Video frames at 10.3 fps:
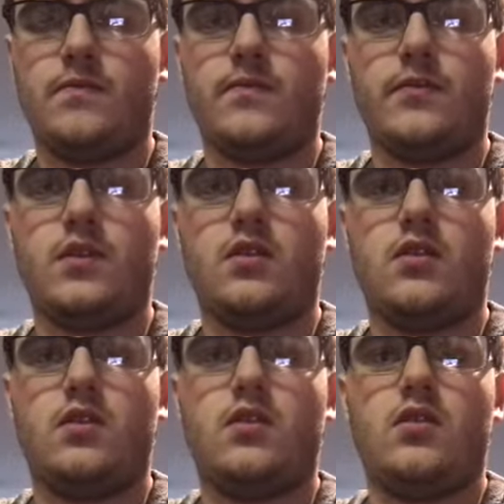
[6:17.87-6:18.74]

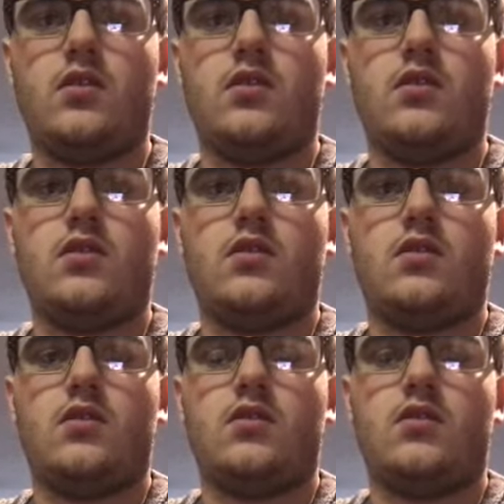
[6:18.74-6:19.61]
[no speech]